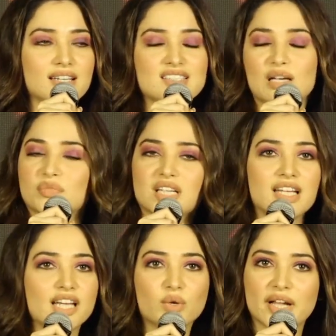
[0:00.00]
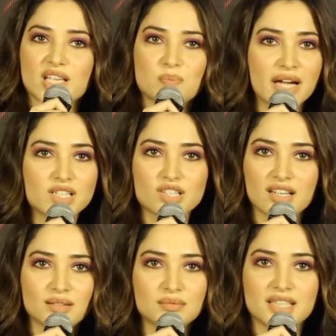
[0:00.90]
is something nen kuda expect
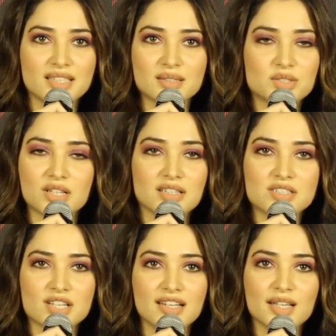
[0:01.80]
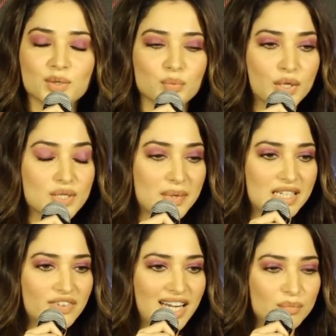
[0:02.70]
che nen cheyalenu because
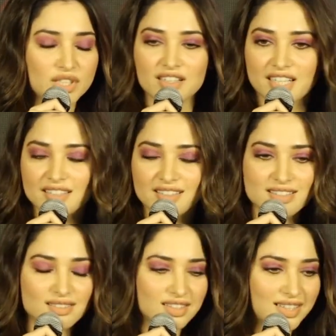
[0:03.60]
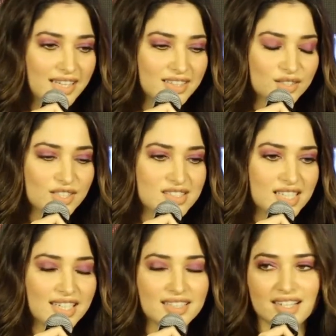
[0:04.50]
whenever I am hearing the I hear the scene
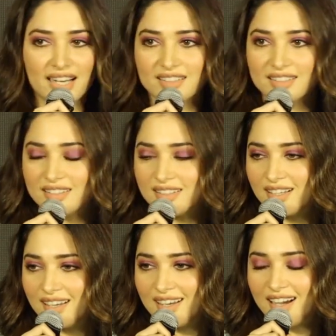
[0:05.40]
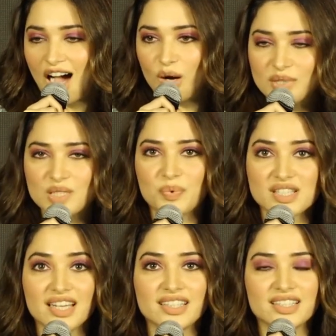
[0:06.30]
and then I hear how he is
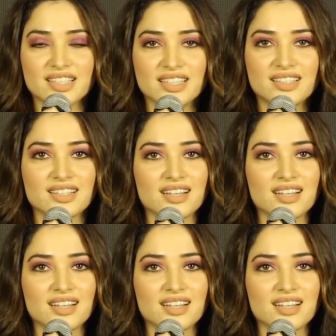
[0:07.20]
presenting it,